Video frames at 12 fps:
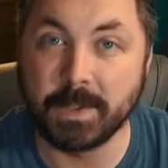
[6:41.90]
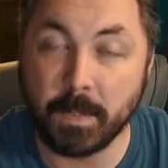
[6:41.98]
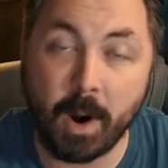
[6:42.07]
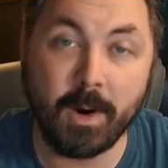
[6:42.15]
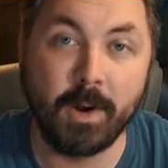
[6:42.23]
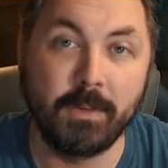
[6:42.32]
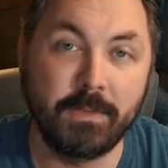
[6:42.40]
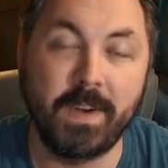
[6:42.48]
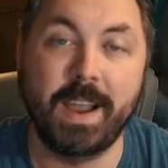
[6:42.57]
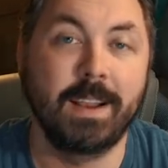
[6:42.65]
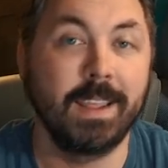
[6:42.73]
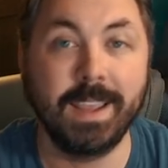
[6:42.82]
tomorrow,
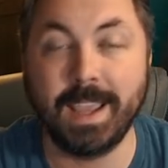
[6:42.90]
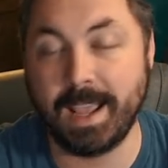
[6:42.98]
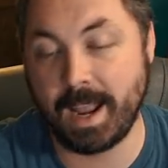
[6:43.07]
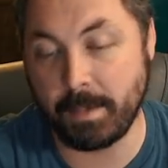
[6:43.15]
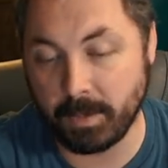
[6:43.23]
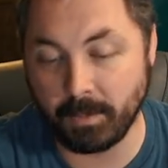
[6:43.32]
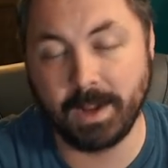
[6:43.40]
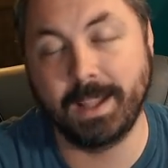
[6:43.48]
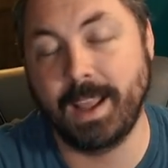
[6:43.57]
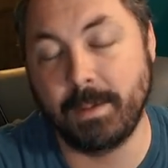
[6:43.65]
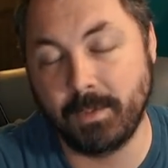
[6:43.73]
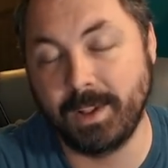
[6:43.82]
finally. And I'm
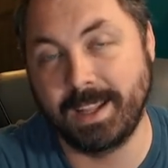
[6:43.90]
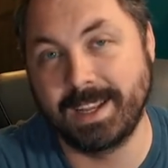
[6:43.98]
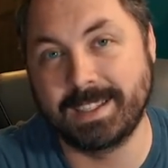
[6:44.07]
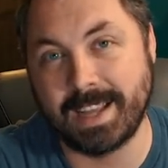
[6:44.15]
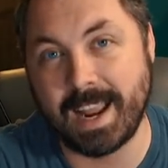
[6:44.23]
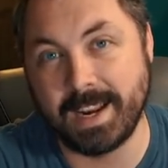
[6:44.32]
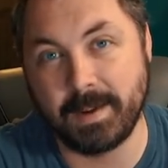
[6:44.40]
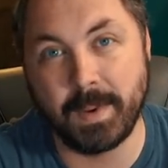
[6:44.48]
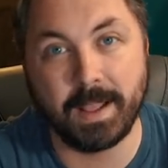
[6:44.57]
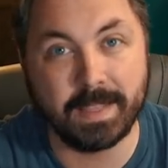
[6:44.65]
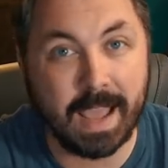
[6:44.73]
really excited about